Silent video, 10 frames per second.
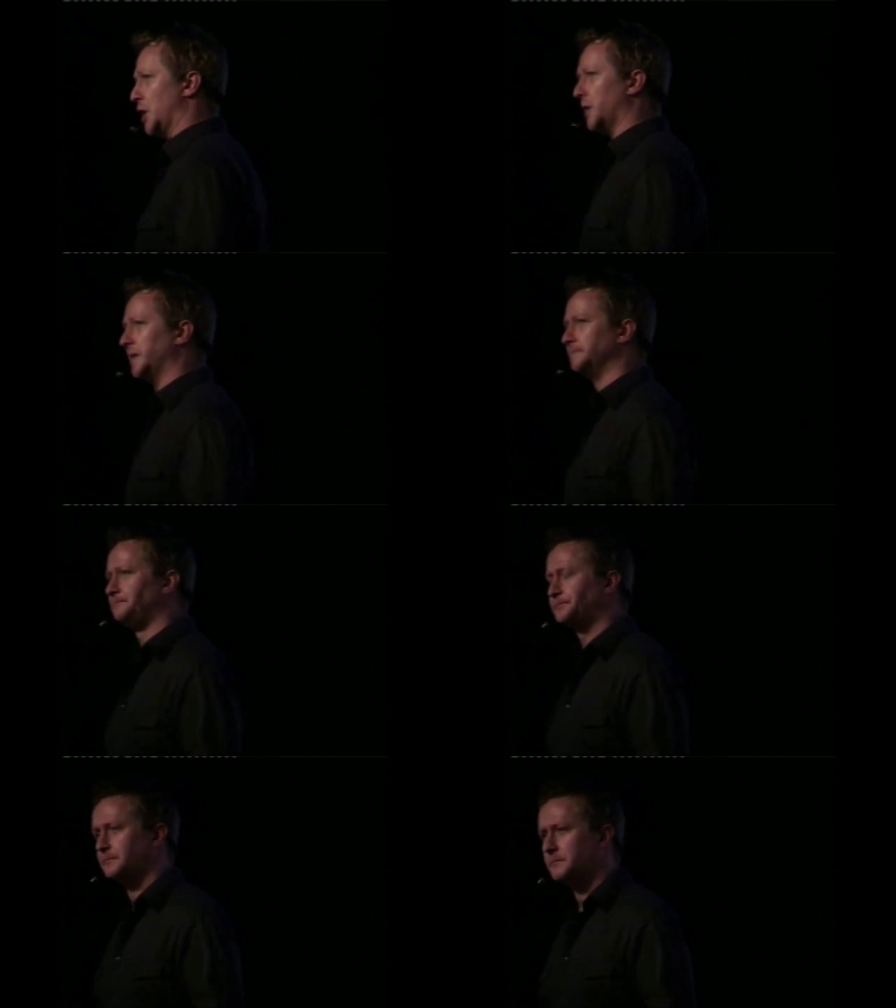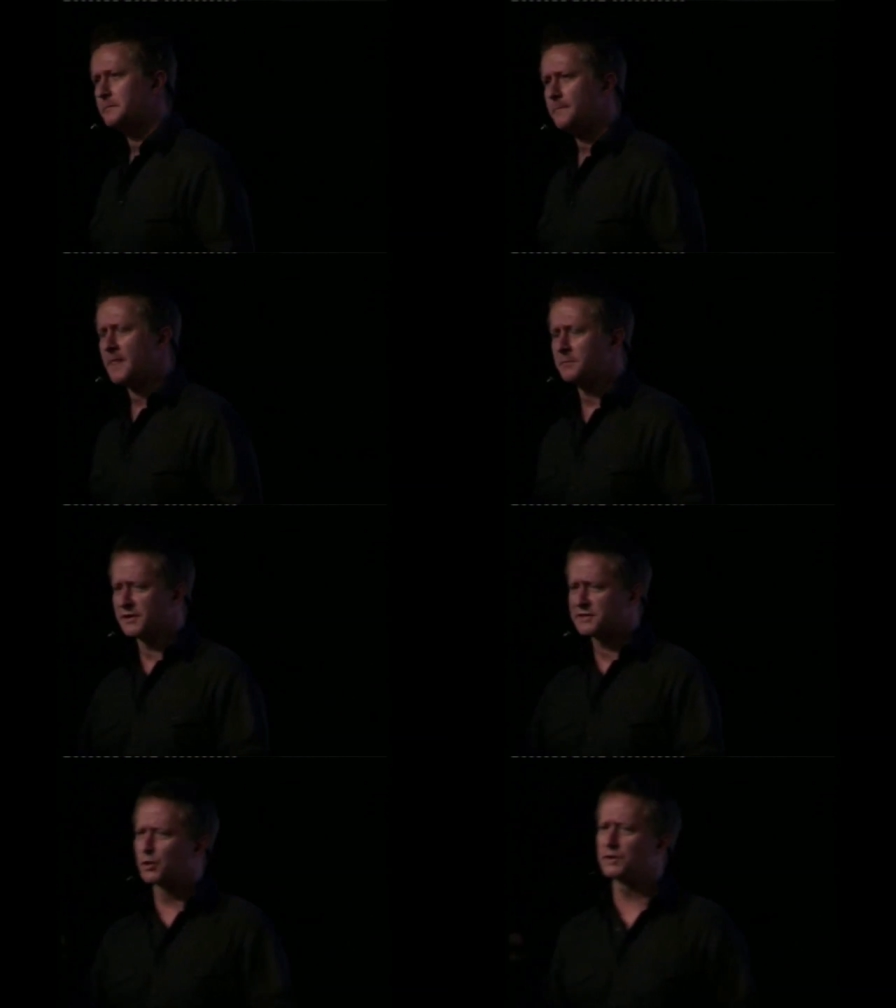we know it.
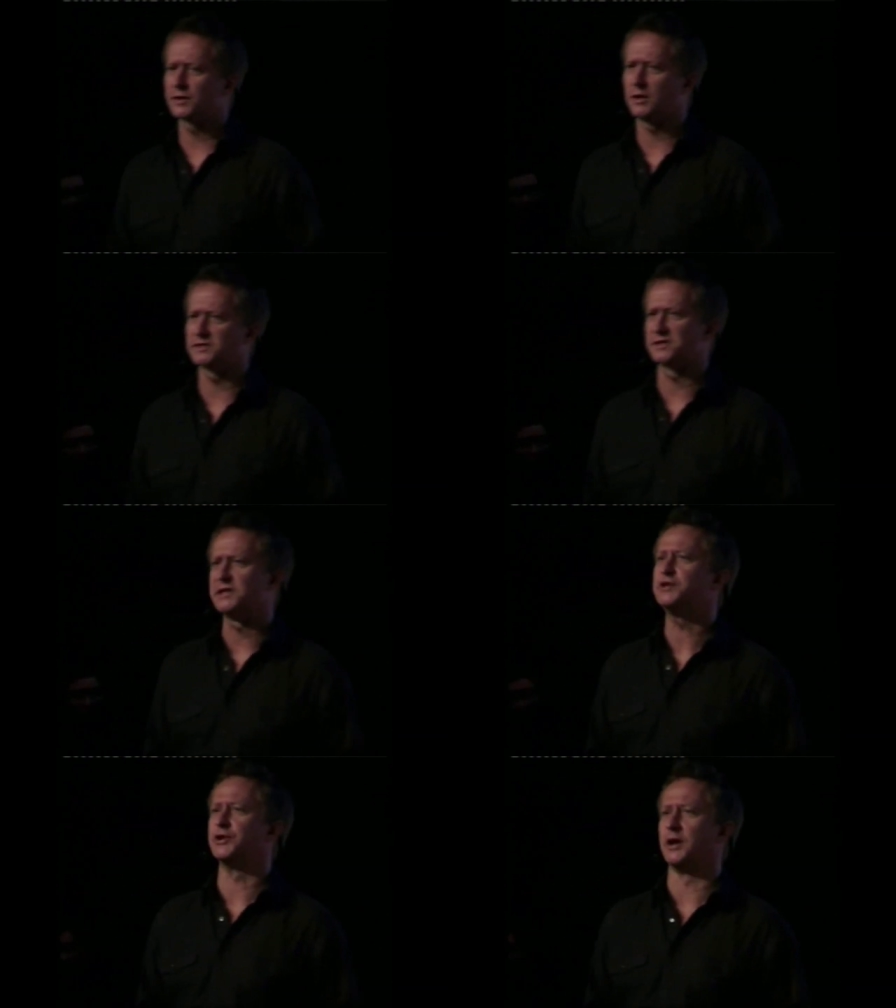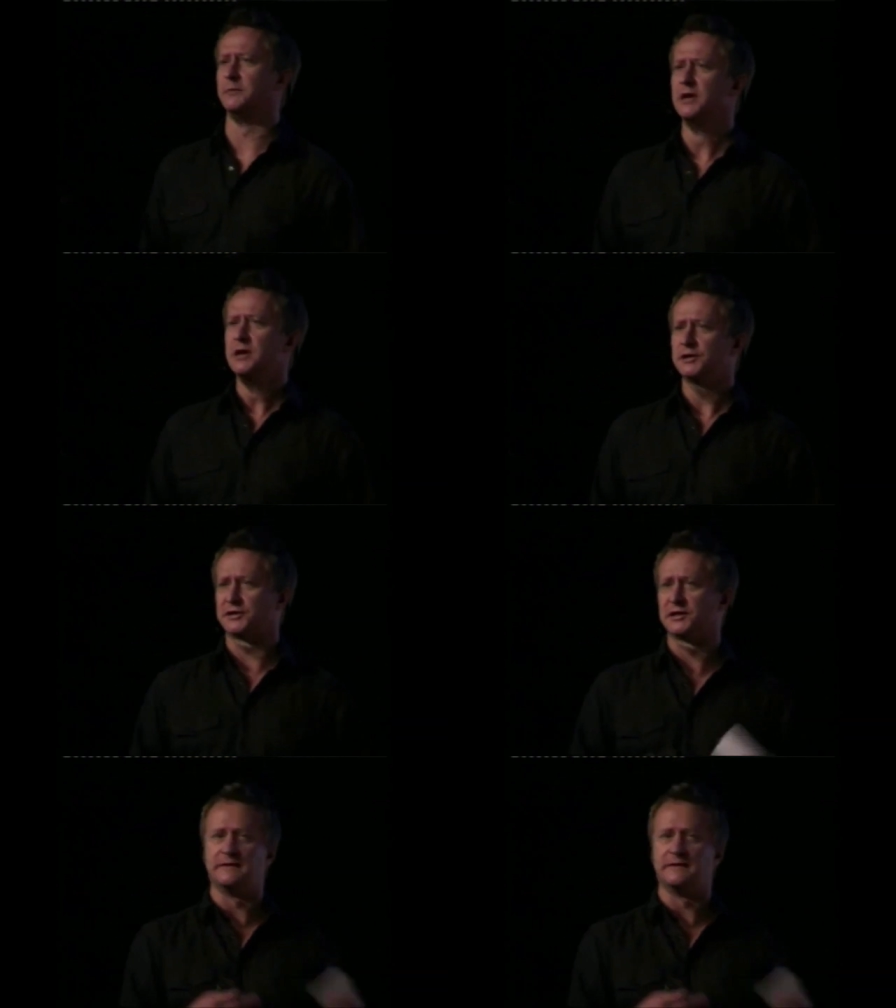But the schools are also teaching them to